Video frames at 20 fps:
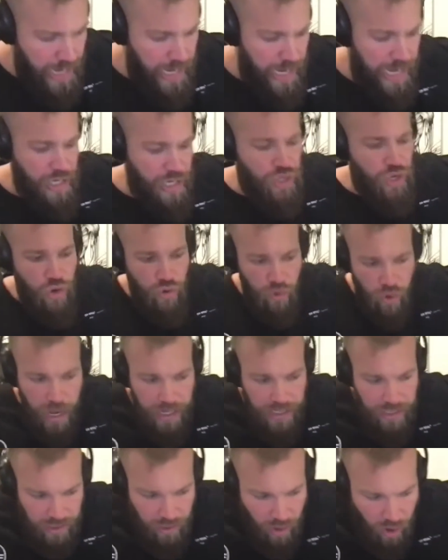
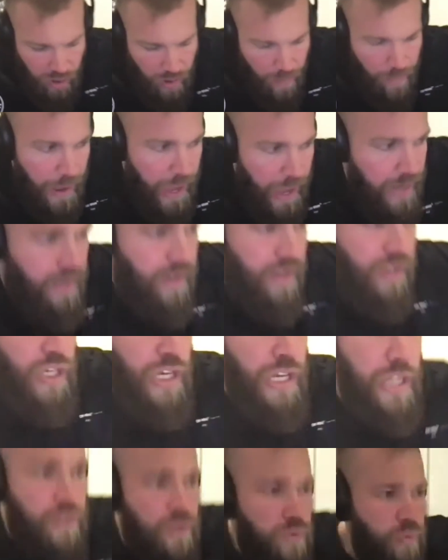entrust our
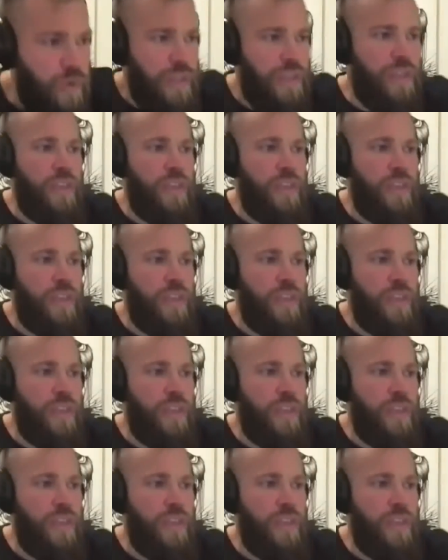appendages with